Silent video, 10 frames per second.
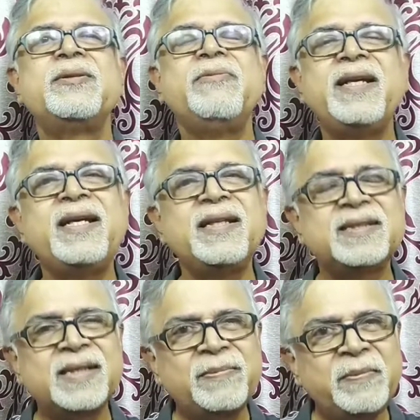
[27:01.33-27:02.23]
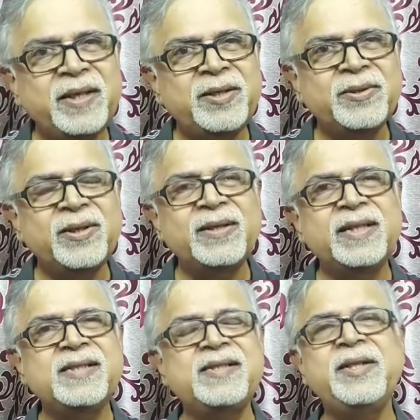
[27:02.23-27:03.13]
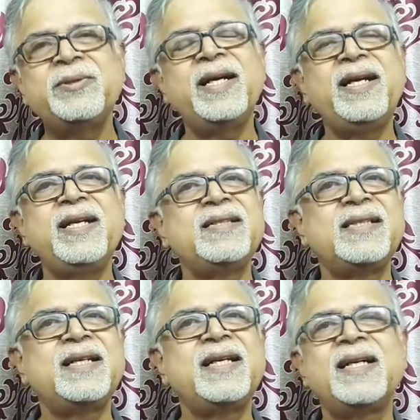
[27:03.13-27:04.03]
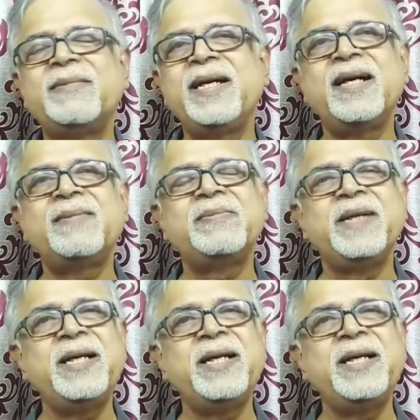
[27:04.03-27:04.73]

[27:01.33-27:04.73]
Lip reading: so we submit to all these new ideas that are coming up,